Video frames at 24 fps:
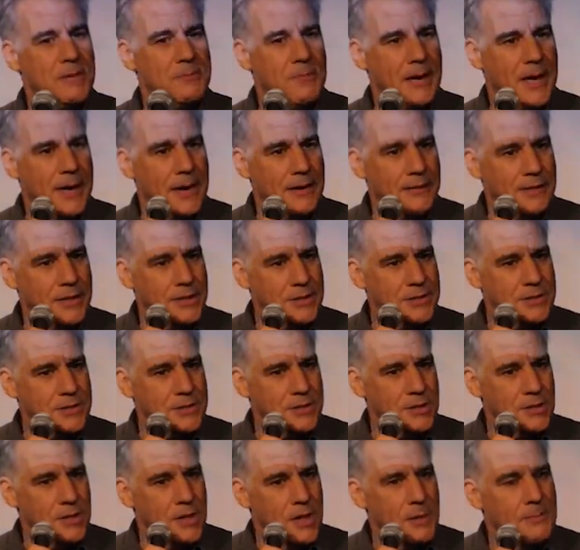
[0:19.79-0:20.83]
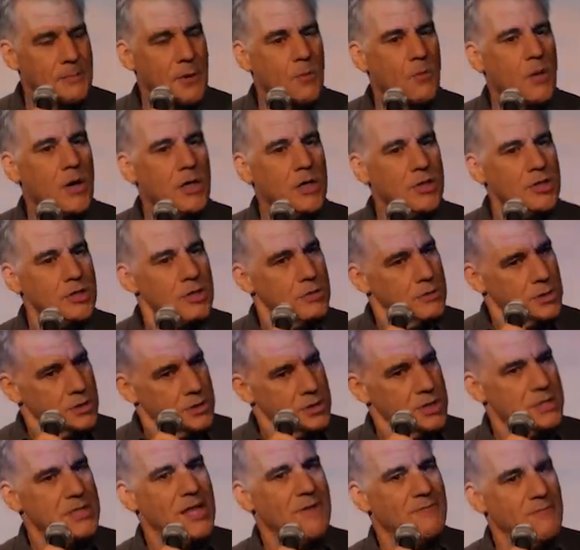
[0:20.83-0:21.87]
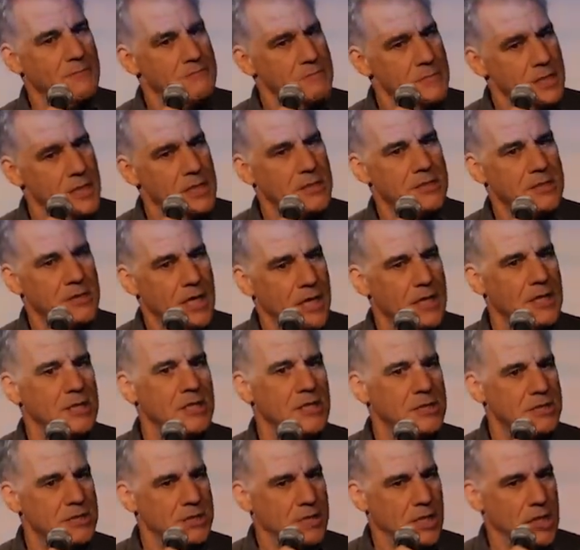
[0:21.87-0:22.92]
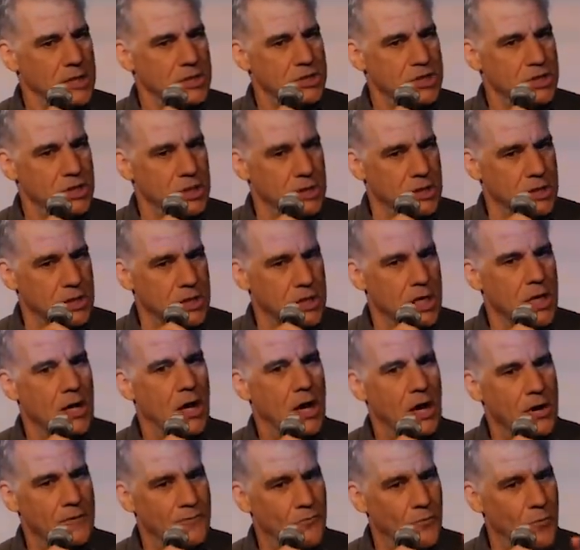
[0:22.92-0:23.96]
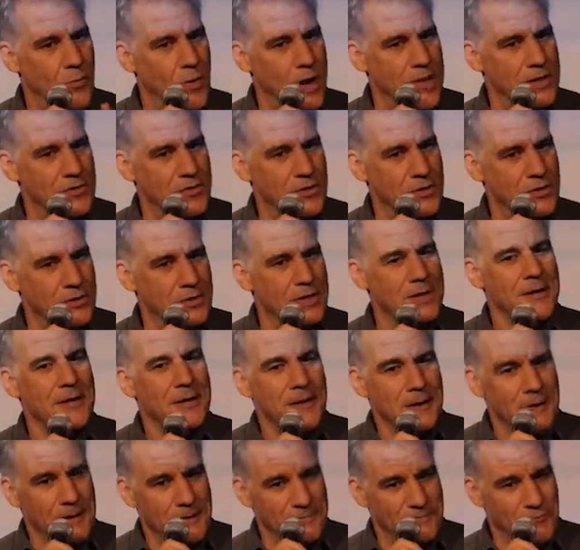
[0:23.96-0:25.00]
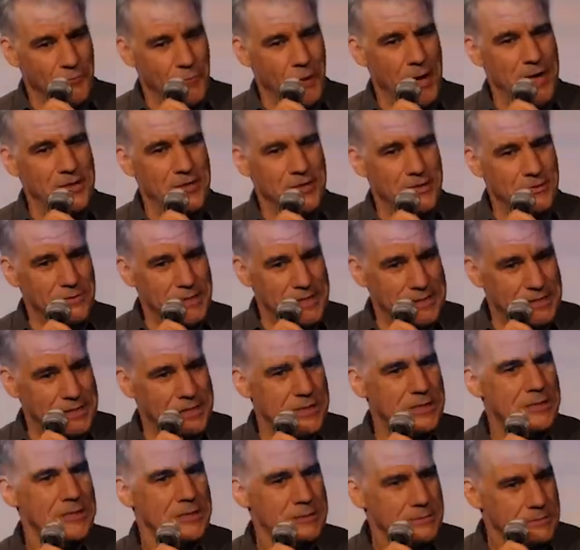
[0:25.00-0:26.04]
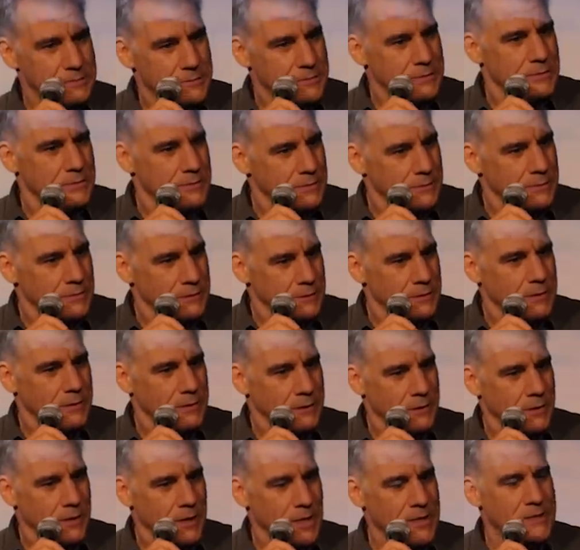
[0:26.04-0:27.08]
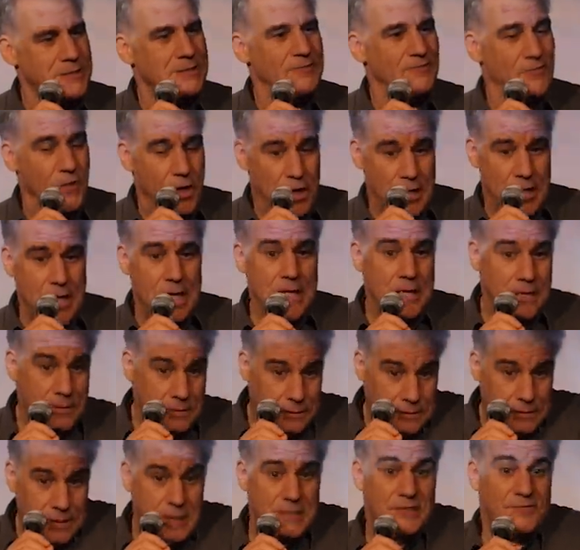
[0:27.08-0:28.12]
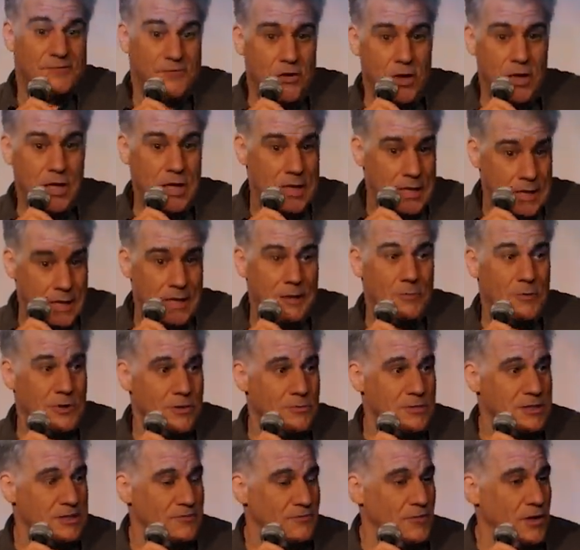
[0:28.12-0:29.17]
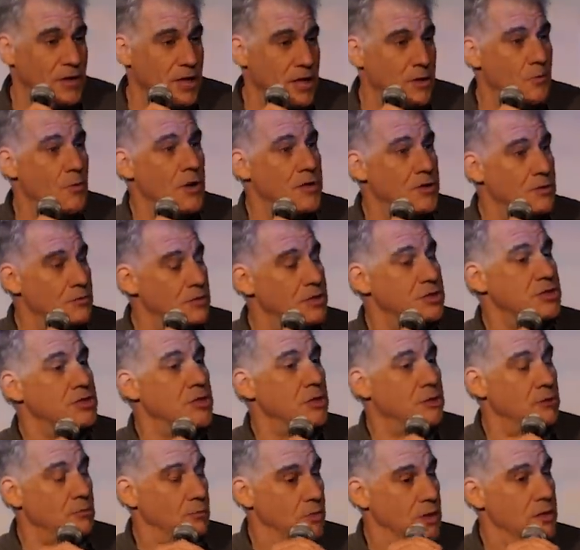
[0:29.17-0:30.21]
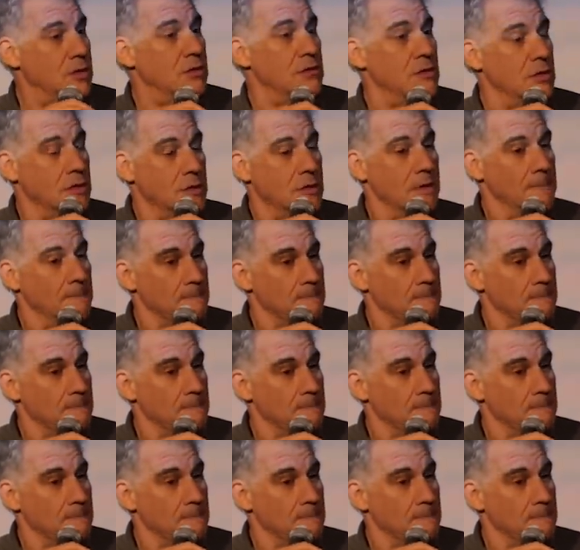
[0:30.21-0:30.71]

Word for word: about it, but we're going to just have a minute's kind of discussion of whether, of whether it's, it's funny, it's funny, yeah, whether it's funny, whether it should, whether,